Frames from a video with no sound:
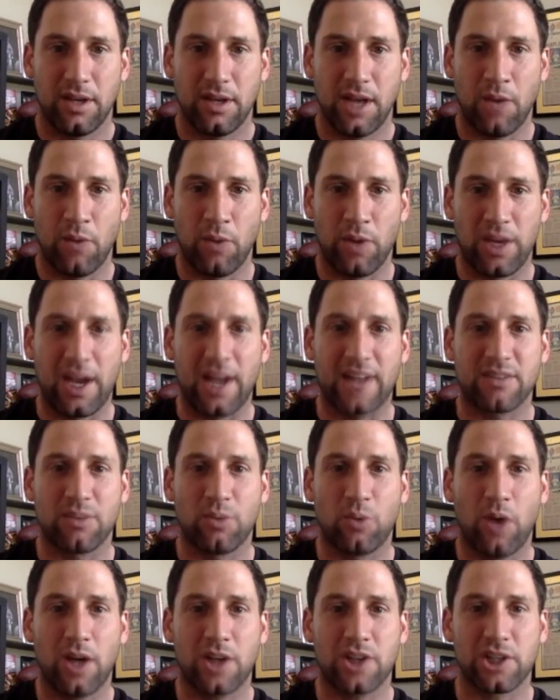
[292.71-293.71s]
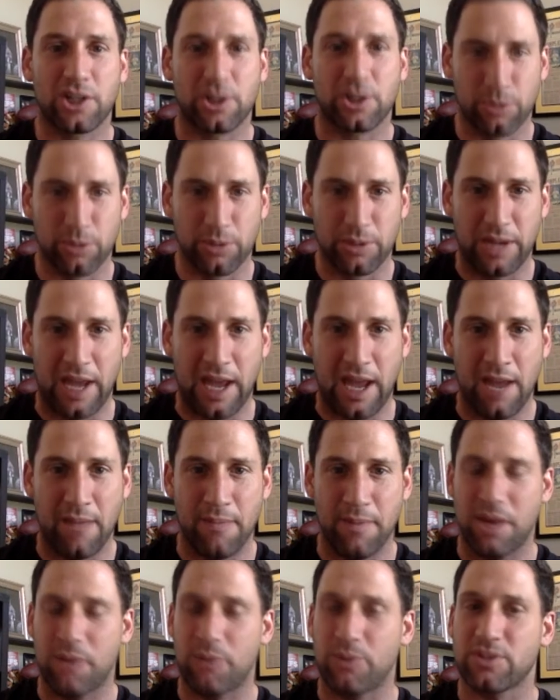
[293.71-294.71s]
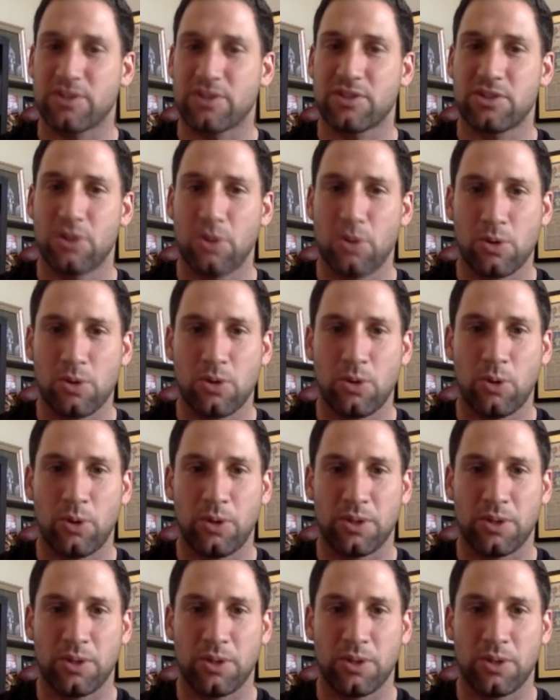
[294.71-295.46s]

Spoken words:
and we got to watch a Crew game, and it was so cool.